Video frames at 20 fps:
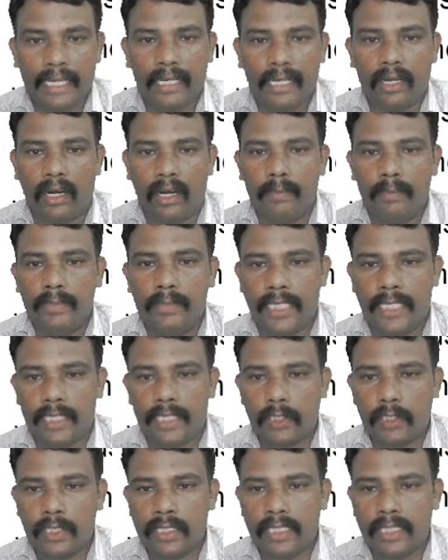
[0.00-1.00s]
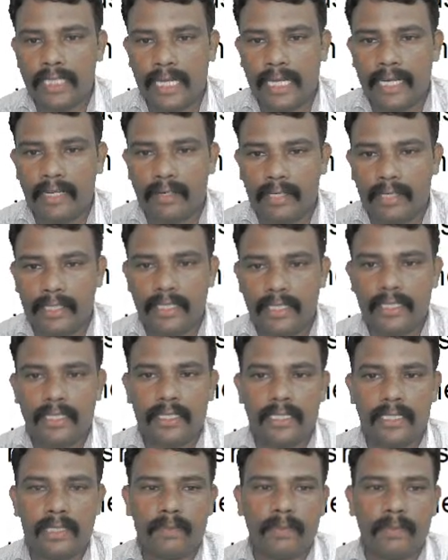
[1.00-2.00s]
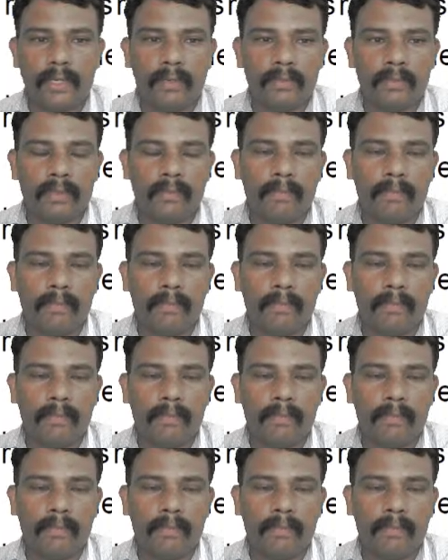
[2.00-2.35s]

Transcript: in objections and resistance from